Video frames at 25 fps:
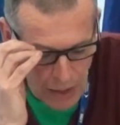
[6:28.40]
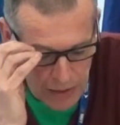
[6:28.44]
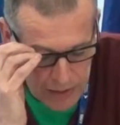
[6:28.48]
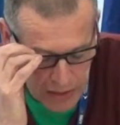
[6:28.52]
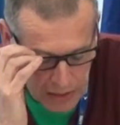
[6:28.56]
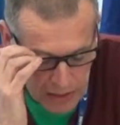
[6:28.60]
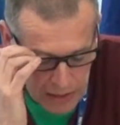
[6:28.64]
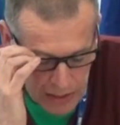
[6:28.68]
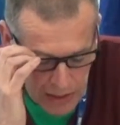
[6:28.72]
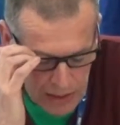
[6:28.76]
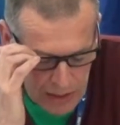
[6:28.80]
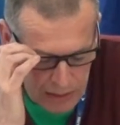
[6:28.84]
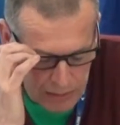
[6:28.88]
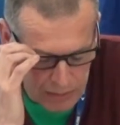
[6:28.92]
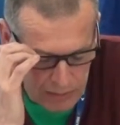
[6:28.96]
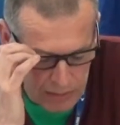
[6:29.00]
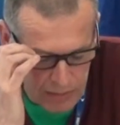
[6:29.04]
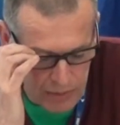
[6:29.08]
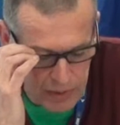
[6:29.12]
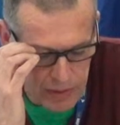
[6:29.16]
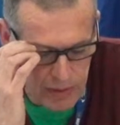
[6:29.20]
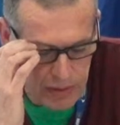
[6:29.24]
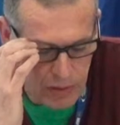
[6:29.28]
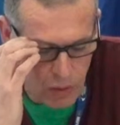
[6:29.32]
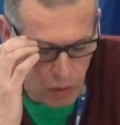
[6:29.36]
think the
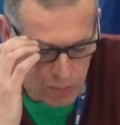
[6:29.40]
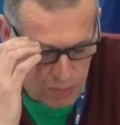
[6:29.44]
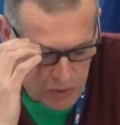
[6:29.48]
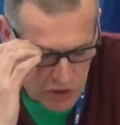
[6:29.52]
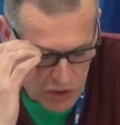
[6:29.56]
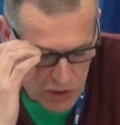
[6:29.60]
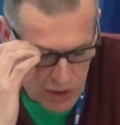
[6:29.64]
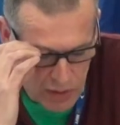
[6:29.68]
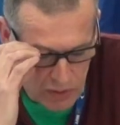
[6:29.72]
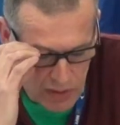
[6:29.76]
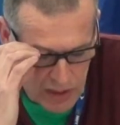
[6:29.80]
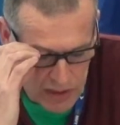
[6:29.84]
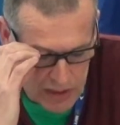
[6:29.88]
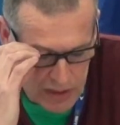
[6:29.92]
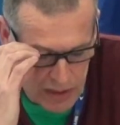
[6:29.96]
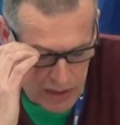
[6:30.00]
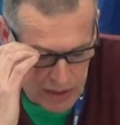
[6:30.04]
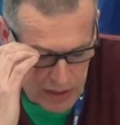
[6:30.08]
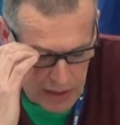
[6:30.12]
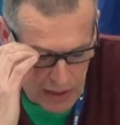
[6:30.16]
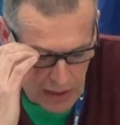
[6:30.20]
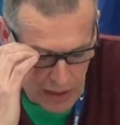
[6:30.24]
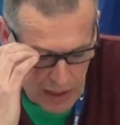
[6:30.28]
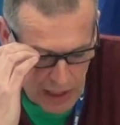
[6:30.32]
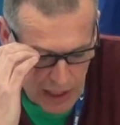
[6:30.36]
opportunities
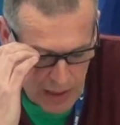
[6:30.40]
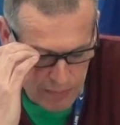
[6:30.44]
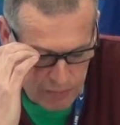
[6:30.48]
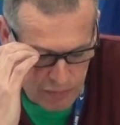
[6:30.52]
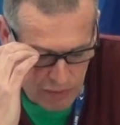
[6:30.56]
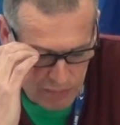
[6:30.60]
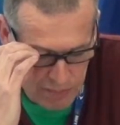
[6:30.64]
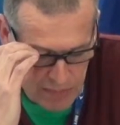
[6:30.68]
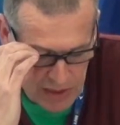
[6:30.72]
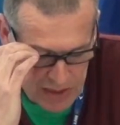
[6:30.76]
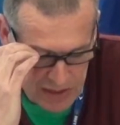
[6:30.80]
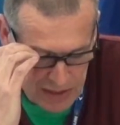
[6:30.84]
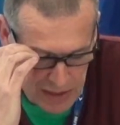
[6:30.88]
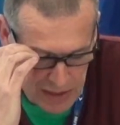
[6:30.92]
that Labour have missed